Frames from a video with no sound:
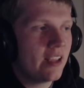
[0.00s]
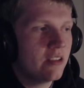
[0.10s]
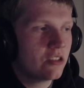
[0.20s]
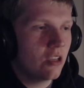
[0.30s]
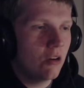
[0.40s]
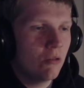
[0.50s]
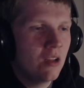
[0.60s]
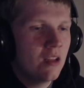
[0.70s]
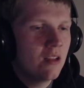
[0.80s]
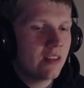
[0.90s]
So
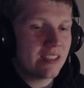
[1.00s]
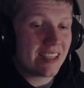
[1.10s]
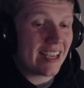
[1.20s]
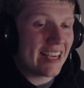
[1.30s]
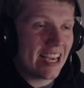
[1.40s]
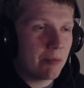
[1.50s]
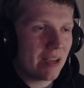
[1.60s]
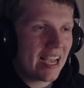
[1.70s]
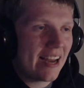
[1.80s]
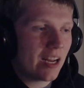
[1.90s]
there's like a kick
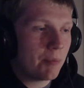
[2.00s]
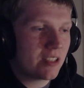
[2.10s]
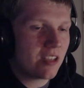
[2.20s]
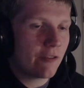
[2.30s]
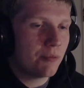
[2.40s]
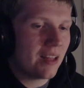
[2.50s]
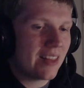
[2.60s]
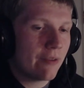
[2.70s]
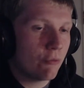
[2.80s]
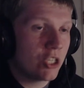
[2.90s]
mechanic, but aside from that, they
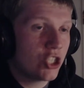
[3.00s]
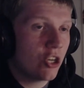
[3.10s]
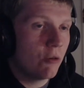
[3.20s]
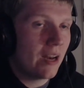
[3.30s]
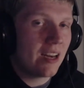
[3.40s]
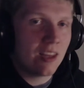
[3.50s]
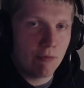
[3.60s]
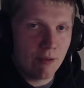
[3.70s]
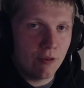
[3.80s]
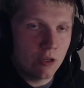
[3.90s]
haven't really shown anything
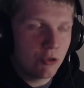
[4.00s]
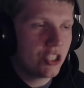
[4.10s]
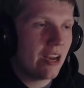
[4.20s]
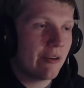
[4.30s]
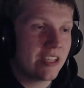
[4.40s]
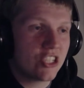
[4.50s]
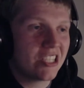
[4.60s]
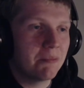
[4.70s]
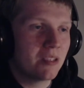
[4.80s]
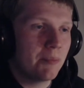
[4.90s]
revolutionary. It just
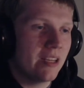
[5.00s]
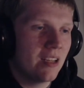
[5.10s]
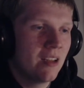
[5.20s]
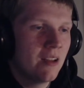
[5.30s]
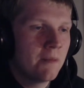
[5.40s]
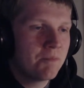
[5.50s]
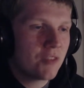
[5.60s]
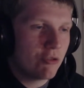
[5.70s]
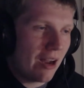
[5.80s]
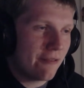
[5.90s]
seems to be
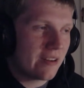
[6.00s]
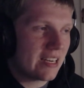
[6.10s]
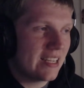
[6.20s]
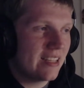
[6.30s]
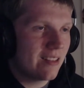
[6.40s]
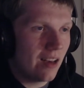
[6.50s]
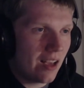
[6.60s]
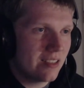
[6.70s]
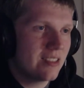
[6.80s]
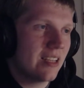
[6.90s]
graphically, the
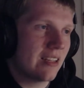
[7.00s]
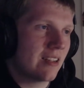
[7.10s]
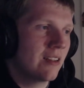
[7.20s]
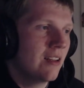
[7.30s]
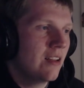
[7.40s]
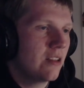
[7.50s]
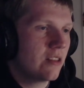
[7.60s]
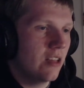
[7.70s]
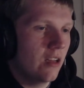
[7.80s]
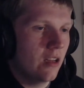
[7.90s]
lighting,
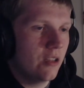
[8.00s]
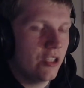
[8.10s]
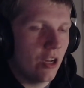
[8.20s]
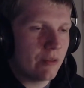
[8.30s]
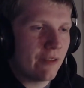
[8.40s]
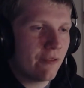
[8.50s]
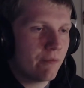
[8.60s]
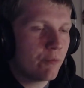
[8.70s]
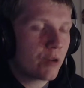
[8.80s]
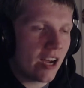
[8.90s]
you know, they've
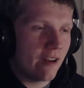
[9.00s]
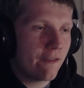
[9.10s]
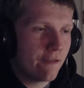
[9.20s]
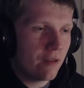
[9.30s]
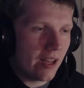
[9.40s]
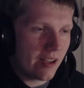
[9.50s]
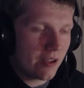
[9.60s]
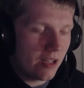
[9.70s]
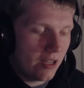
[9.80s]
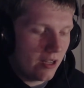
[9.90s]
kind of like,
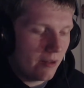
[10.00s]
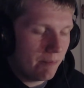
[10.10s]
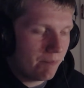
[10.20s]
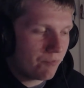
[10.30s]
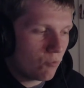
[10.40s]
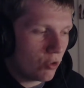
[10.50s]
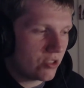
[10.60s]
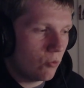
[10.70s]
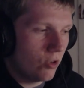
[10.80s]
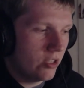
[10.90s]
what's the
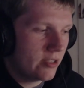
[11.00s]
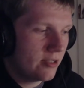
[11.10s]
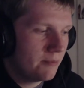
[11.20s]
word?